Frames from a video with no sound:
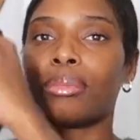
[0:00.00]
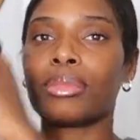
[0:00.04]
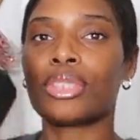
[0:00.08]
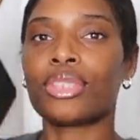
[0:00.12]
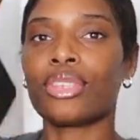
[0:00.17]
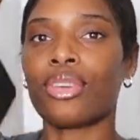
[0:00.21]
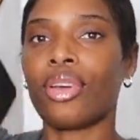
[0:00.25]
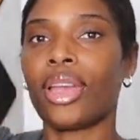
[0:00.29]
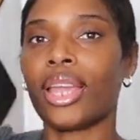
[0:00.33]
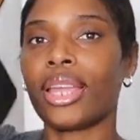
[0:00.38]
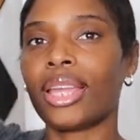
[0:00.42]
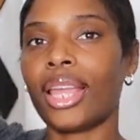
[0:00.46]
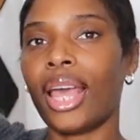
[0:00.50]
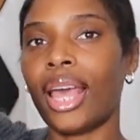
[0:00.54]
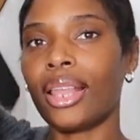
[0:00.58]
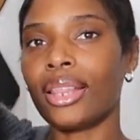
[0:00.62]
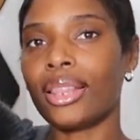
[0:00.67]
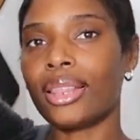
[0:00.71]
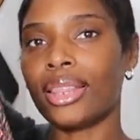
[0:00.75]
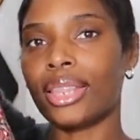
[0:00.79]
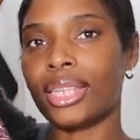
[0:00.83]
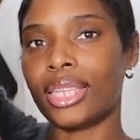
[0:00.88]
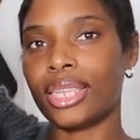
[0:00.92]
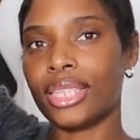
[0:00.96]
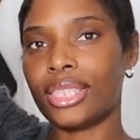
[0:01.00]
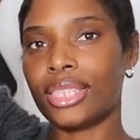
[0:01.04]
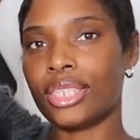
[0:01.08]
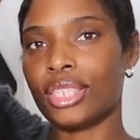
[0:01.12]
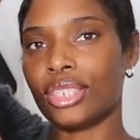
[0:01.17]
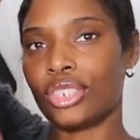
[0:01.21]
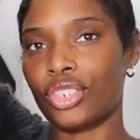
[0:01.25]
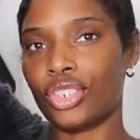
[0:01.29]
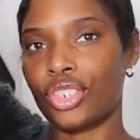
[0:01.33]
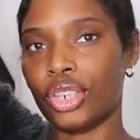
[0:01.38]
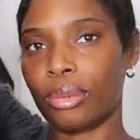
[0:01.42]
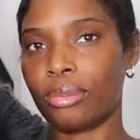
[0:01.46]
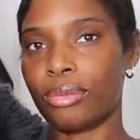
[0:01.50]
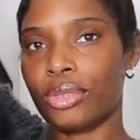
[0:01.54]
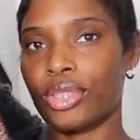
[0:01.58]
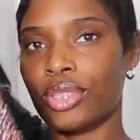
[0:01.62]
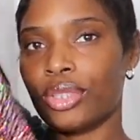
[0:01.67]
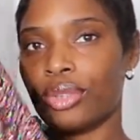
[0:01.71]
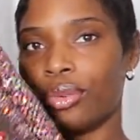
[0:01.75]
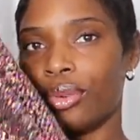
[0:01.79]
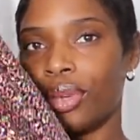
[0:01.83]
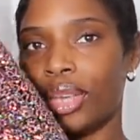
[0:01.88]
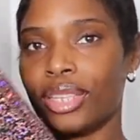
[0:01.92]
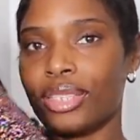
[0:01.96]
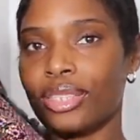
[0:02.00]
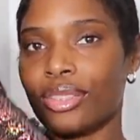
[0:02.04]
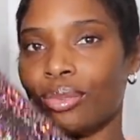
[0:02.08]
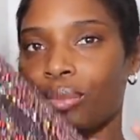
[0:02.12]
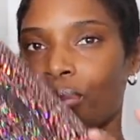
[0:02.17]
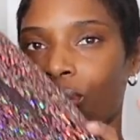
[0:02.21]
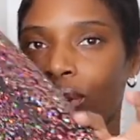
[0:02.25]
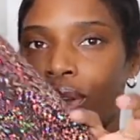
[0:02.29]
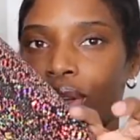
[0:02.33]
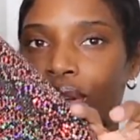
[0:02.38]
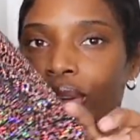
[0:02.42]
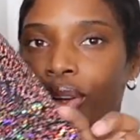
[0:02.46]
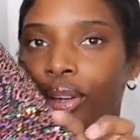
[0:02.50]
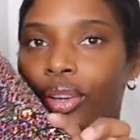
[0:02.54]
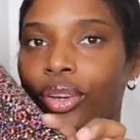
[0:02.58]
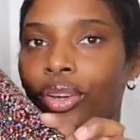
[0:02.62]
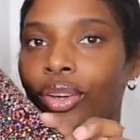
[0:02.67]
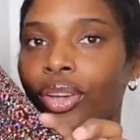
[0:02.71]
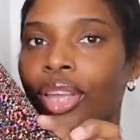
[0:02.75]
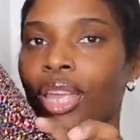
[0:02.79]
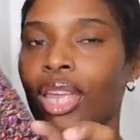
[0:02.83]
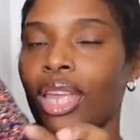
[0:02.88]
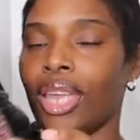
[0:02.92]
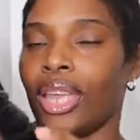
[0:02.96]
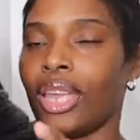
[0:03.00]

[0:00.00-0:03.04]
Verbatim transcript: So I got this jumpsuit as well.